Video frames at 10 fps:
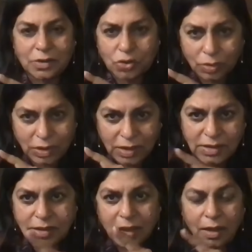So
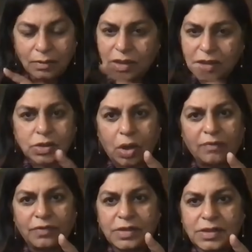this
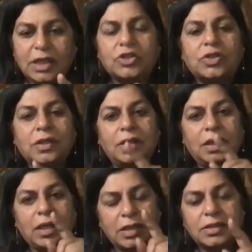conversation
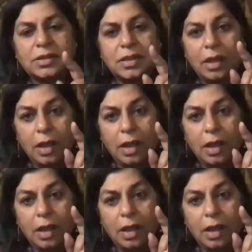is,